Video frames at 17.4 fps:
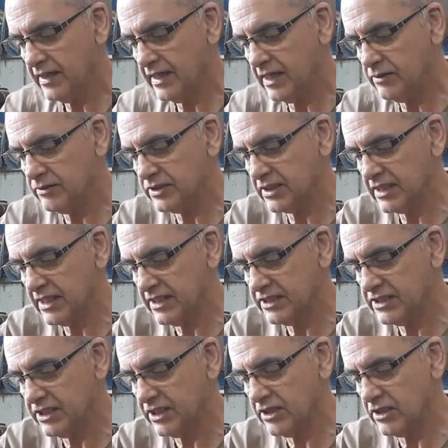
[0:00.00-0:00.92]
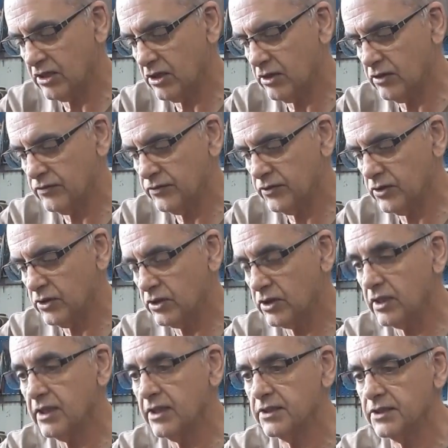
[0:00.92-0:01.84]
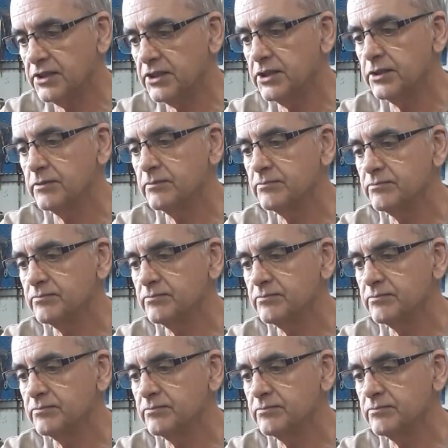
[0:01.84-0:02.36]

outer casing of your clutch.